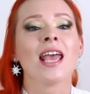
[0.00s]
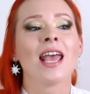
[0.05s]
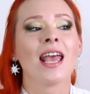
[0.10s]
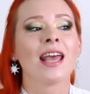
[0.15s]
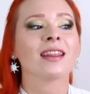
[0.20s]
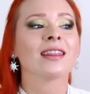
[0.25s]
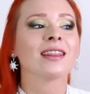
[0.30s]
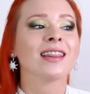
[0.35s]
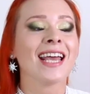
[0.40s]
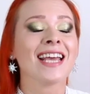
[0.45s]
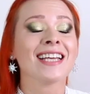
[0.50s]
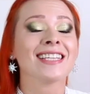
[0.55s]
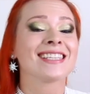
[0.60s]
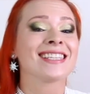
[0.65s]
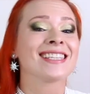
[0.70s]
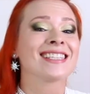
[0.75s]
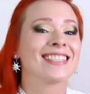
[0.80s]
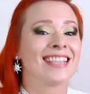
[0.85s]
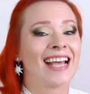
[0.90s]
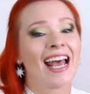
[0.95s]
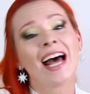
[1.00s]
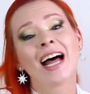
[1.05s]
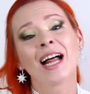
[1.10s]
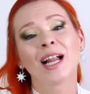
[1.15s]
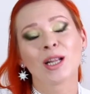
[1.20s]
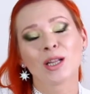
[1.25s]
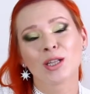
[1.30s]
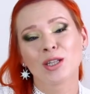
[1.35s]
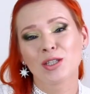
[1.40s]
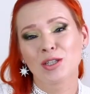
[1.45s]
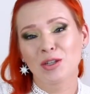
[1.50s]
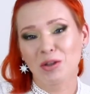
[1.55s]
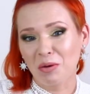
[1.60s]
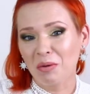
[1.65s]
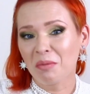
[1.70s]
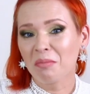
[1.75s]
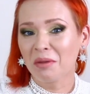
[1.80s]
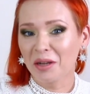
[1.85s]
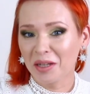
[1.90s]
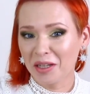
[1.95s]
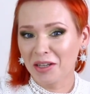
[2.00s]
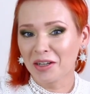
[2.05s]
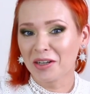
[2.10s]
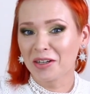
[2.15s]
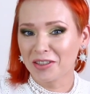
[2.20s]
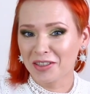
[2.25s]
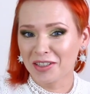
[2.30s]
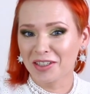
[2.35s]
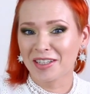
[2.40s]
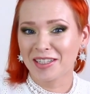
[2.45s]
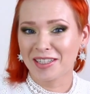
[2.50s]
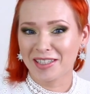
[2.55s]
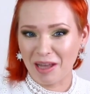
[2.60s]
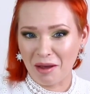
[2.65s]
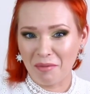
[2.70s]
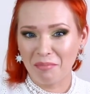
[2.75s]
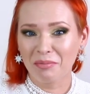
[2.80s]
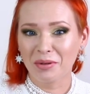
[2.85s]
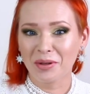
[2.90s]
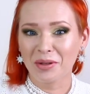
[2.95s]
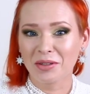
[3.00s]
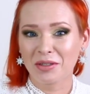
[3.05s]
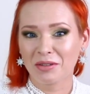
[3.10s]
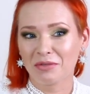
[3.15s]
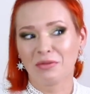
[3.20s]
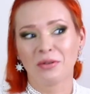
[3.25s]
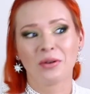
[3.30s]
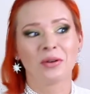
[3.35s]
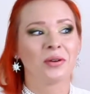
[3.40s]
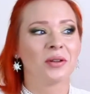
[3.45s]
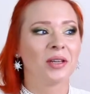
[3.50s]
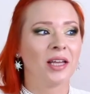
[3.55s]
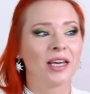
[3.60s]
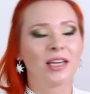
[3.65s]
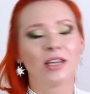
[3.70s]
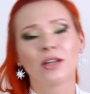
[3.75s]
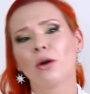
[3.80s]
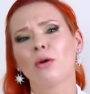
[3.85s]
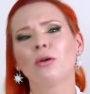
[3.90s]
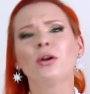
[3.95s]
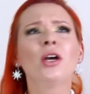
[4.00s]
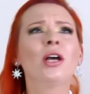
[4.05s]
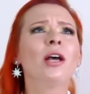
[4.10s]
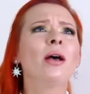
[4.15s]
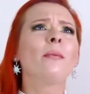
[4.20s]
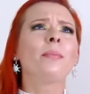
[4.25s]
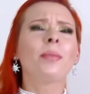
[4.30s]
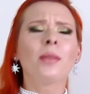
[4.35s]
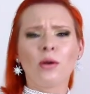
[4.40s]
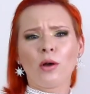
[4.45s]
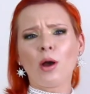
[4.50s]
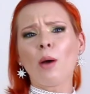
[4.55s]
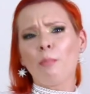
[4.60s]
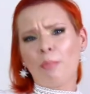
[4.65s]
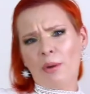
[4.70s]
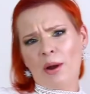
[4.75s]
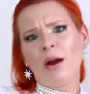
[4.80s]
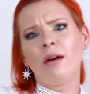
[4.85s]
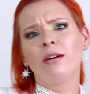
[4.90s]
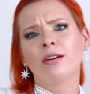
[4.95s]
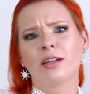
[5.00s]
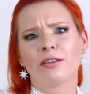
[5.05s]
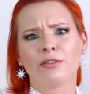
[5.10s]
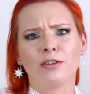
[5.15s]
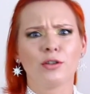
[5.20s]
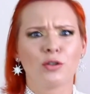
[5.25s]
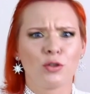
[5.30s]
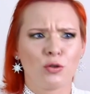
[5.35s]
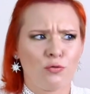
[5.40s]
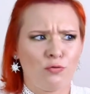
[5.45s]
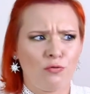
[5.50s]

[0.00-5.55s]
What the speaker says: and they sell 2 milliliter samples for, like, you know, comparatively to